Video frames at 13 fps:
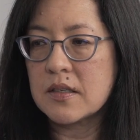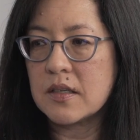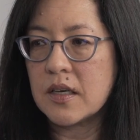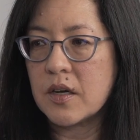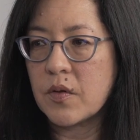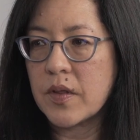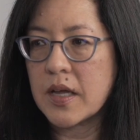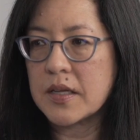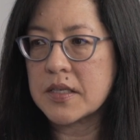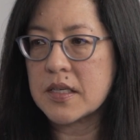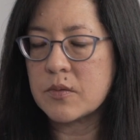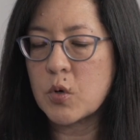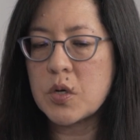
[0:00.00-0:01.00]
You know,
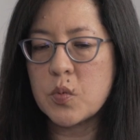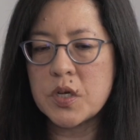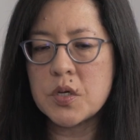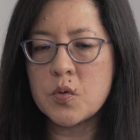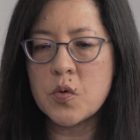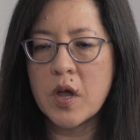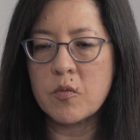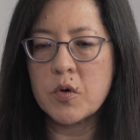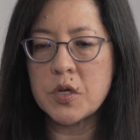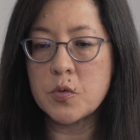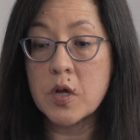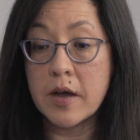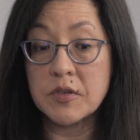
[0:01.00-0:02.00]
that's we do
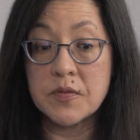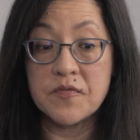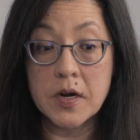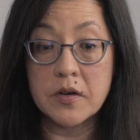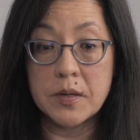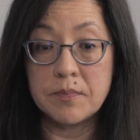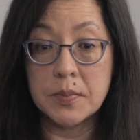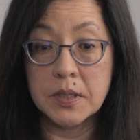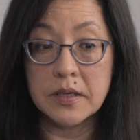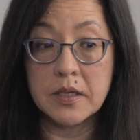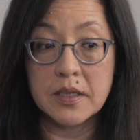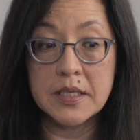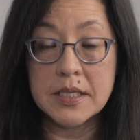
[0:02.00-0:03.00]
have some very
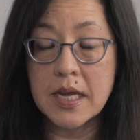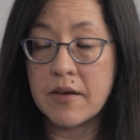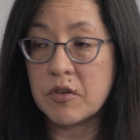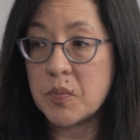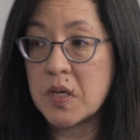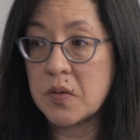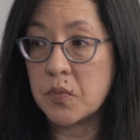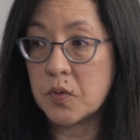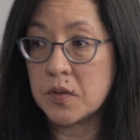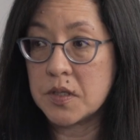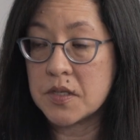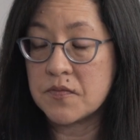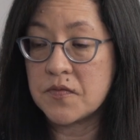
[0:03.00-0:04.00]
politically savvy people and some